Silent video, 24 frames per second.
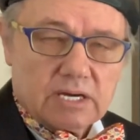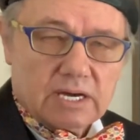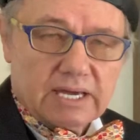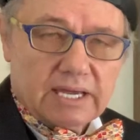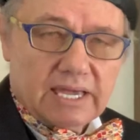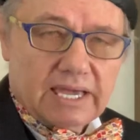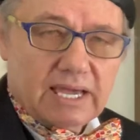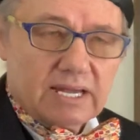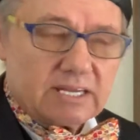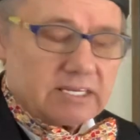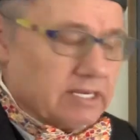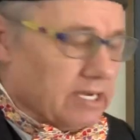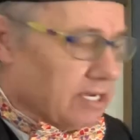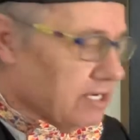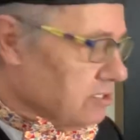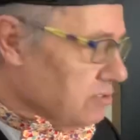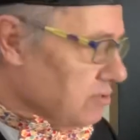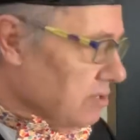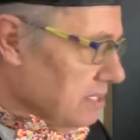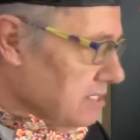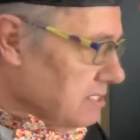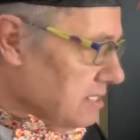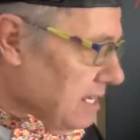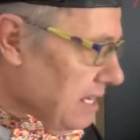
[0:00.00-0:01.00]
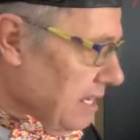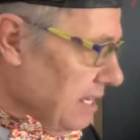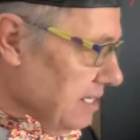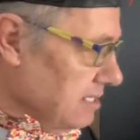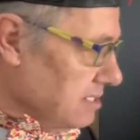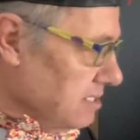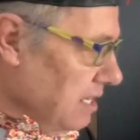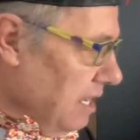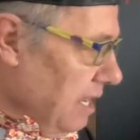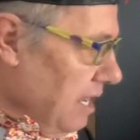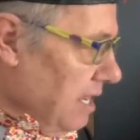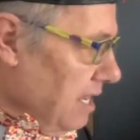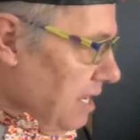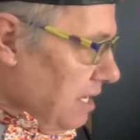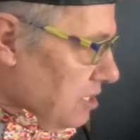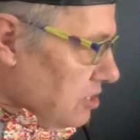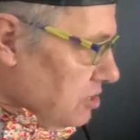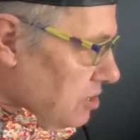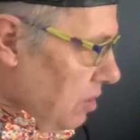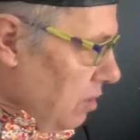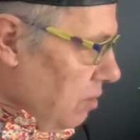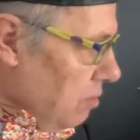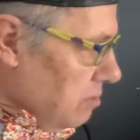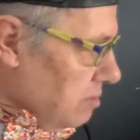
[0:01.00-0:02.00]
antitrust case.
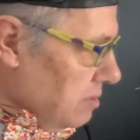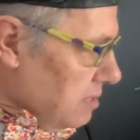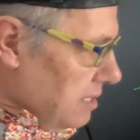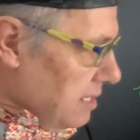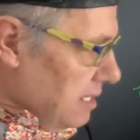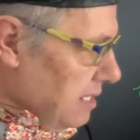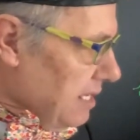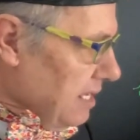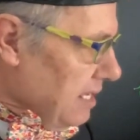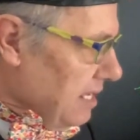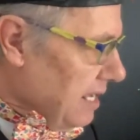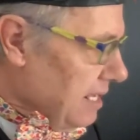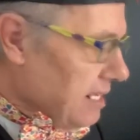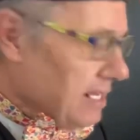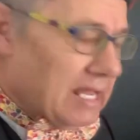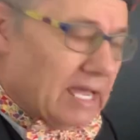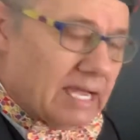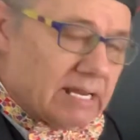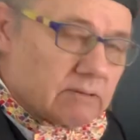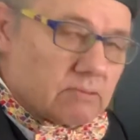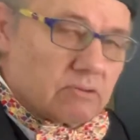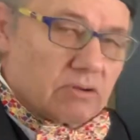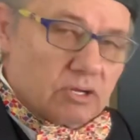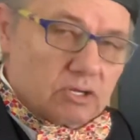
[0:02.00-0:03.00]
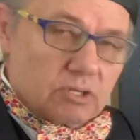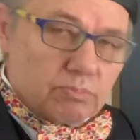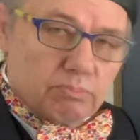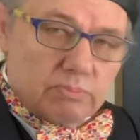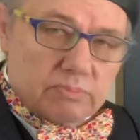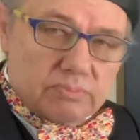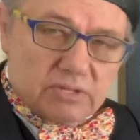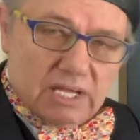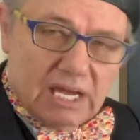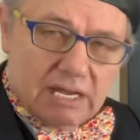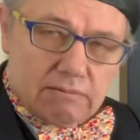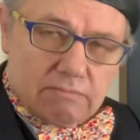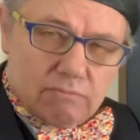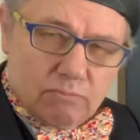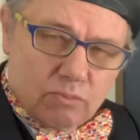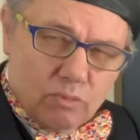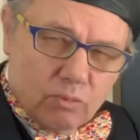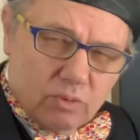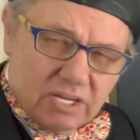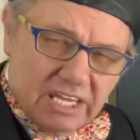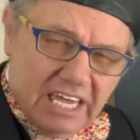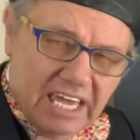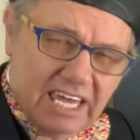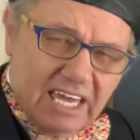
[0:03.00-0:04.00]
So, and that
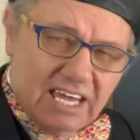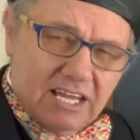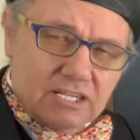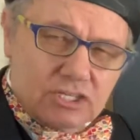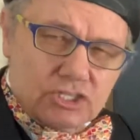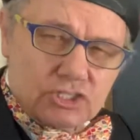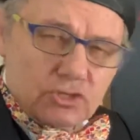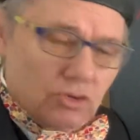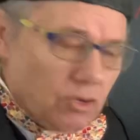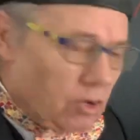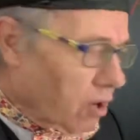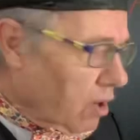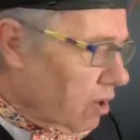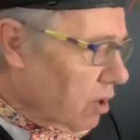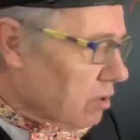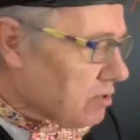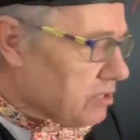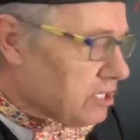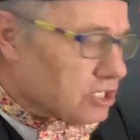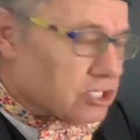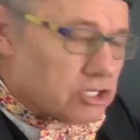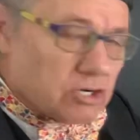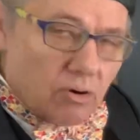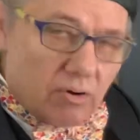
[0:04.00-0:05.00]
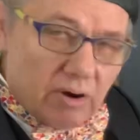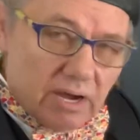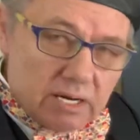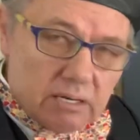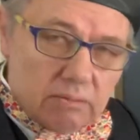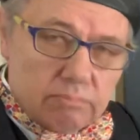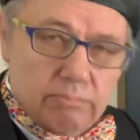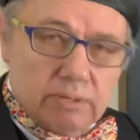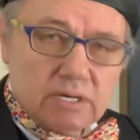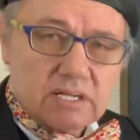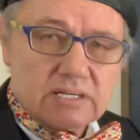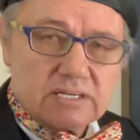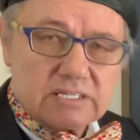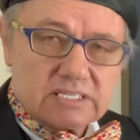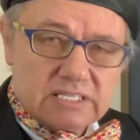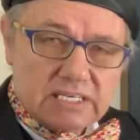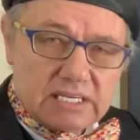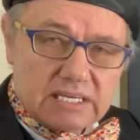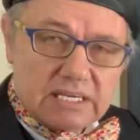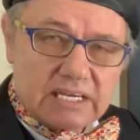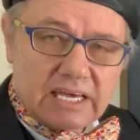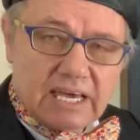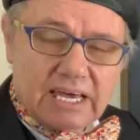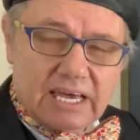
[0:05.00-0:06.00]
hinged on all this
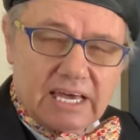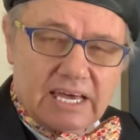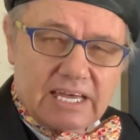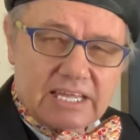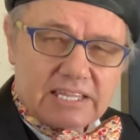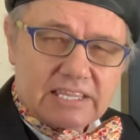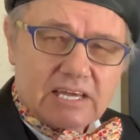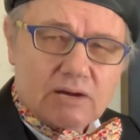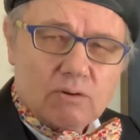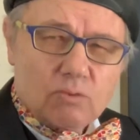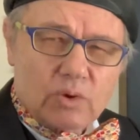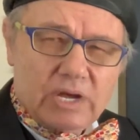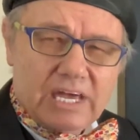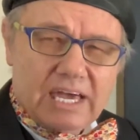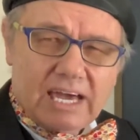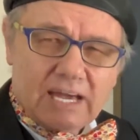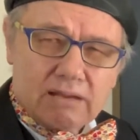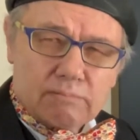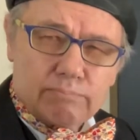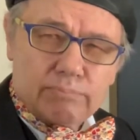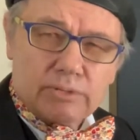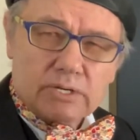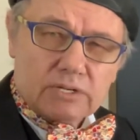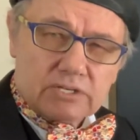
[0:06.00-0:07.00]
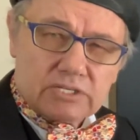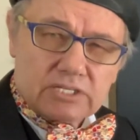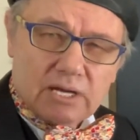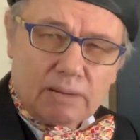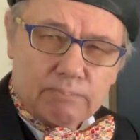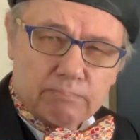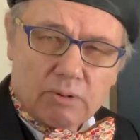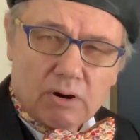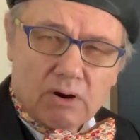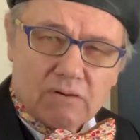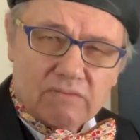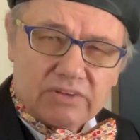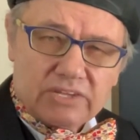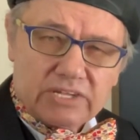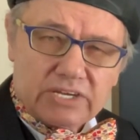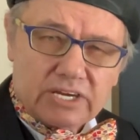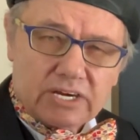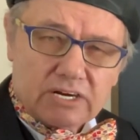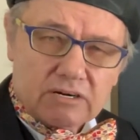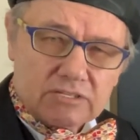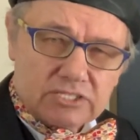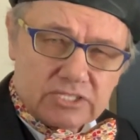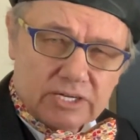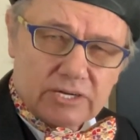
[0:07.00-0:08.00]
credibility that we had built up over the
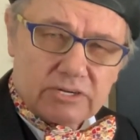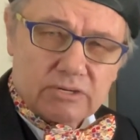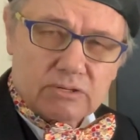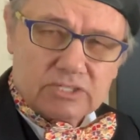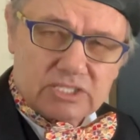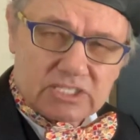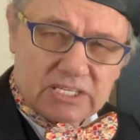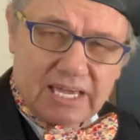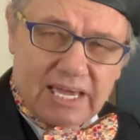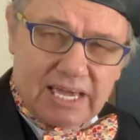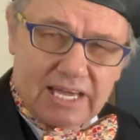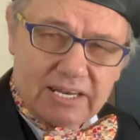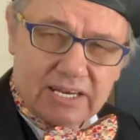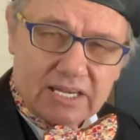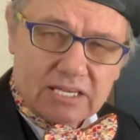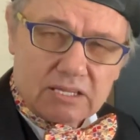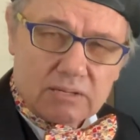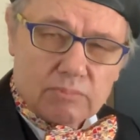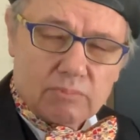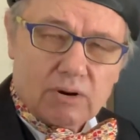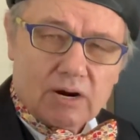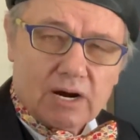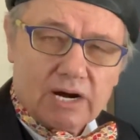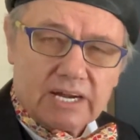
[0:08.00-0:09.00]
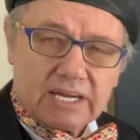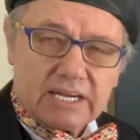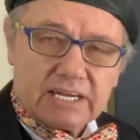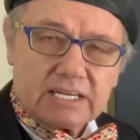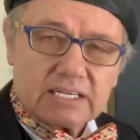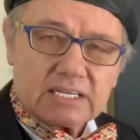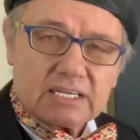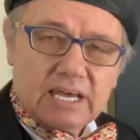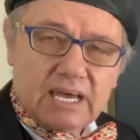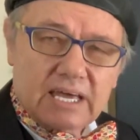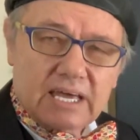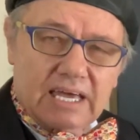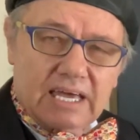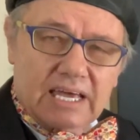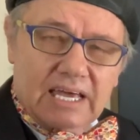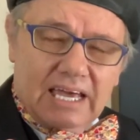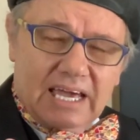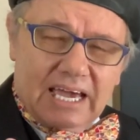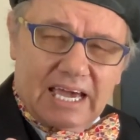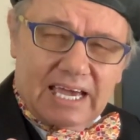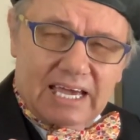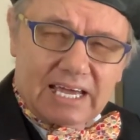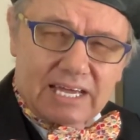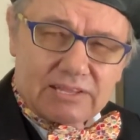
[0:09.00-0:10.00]
years, understanding the market
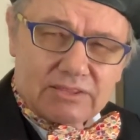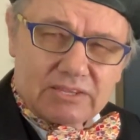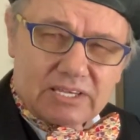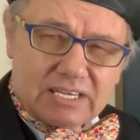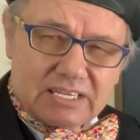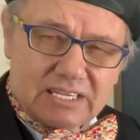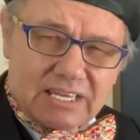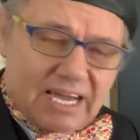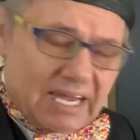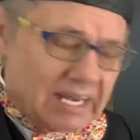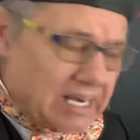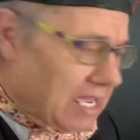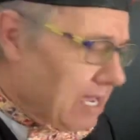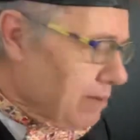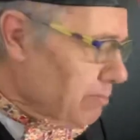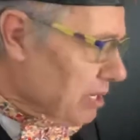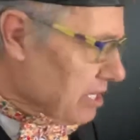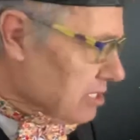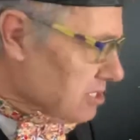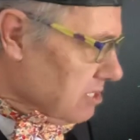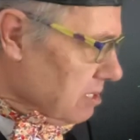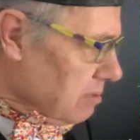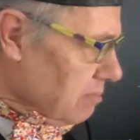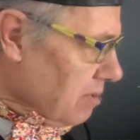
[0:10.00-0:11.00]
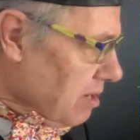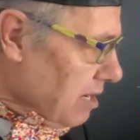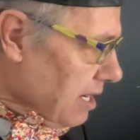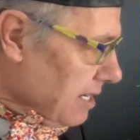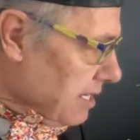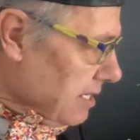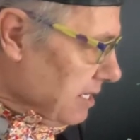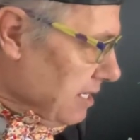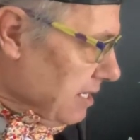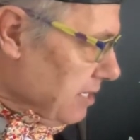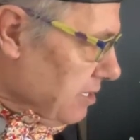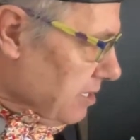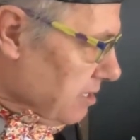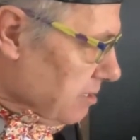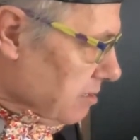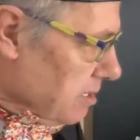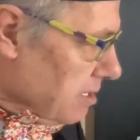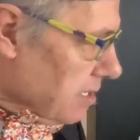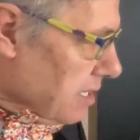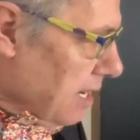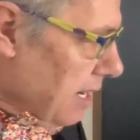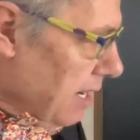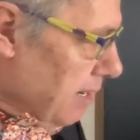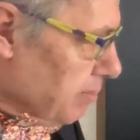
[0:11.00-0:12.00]
and the dynamics of the market and the
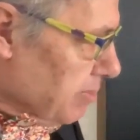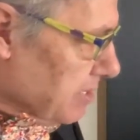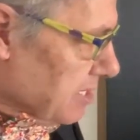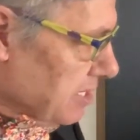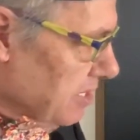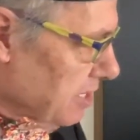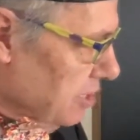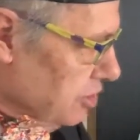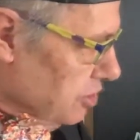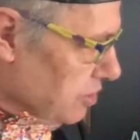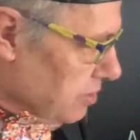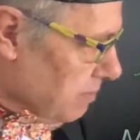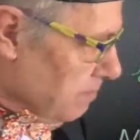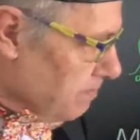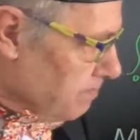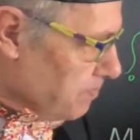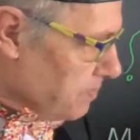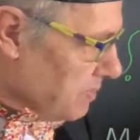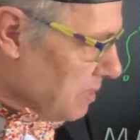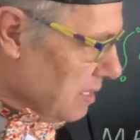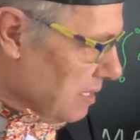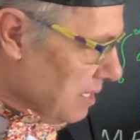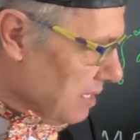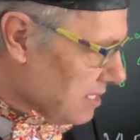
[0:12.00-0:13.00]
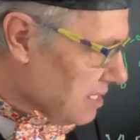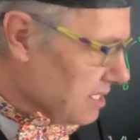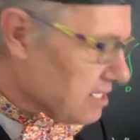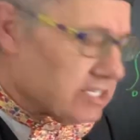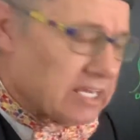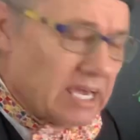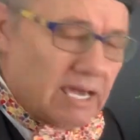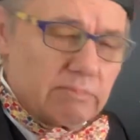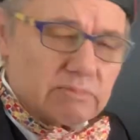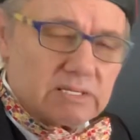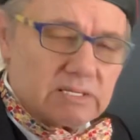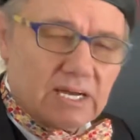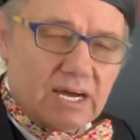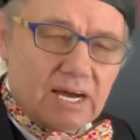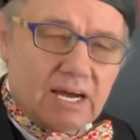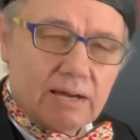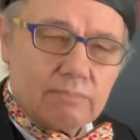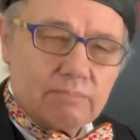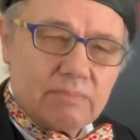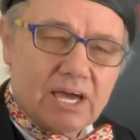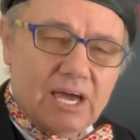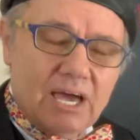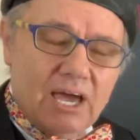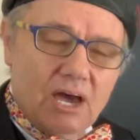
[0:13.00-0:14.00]
competition. At the same
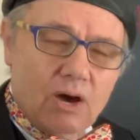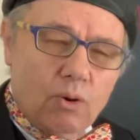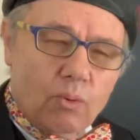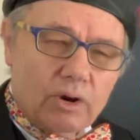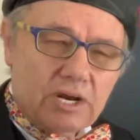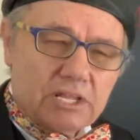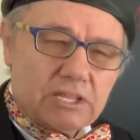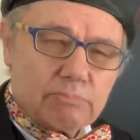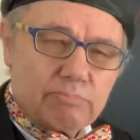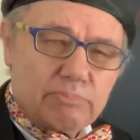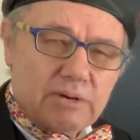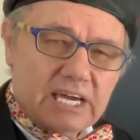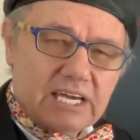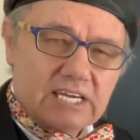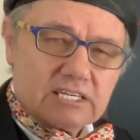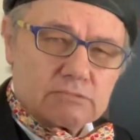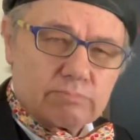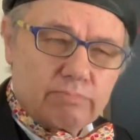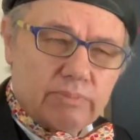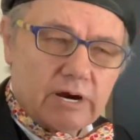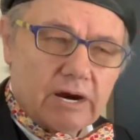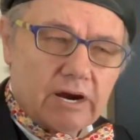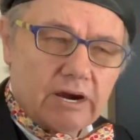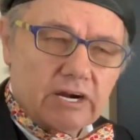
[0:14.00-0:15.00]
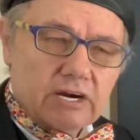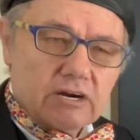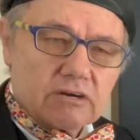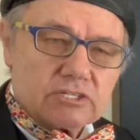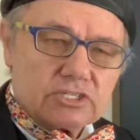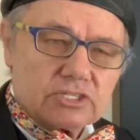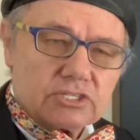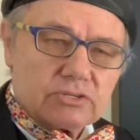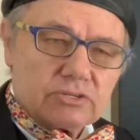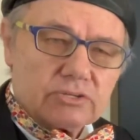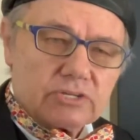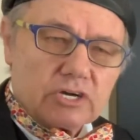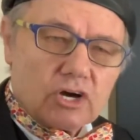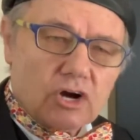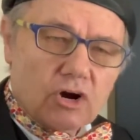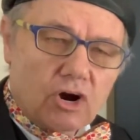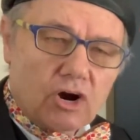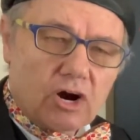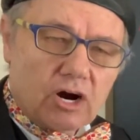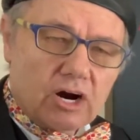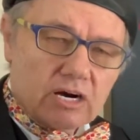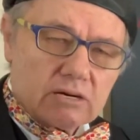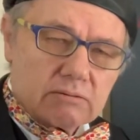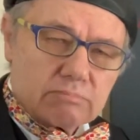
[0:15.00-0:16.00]
time, one of the biggest barriers to the
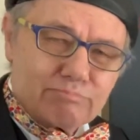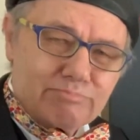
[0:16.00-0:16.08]
card